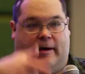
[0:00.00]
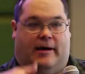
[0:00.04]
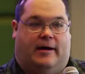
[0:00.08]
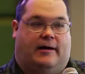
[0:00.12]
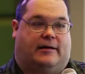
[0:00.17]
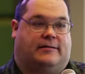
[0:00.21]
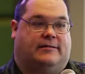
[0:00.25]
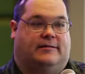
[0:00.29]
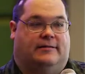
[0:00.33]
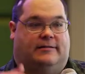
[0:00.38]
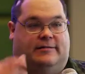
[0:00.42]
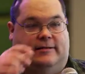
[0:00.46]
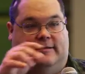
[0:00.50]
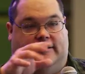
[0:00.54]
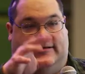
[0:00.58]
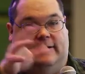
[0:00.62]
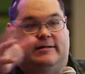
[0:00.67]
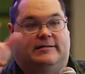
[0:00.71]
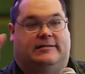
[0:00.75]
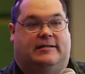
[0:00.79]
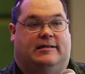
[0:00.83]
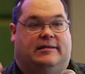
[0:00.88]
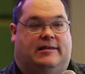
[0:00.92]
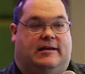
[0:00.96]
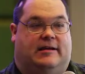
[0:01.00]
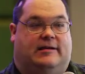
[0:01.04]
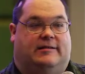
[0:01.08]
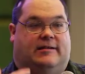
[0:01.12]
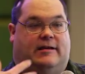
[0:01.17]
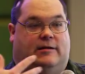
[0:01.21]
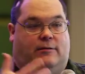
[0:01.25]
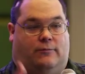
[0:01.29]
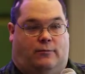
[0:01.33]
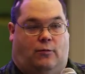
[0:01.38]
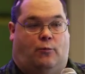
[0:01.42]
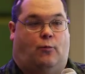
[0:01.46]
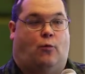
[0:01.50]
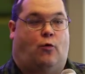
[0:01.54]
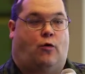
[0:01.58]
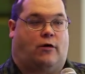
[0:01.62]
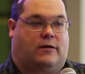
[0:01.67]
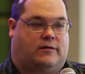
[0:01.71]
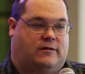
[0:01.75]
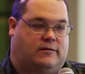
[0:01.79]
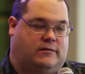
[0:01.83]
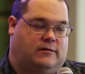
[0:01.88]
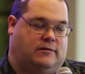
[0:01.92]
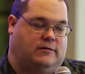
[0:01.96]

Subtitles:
boxes and lists and things that are more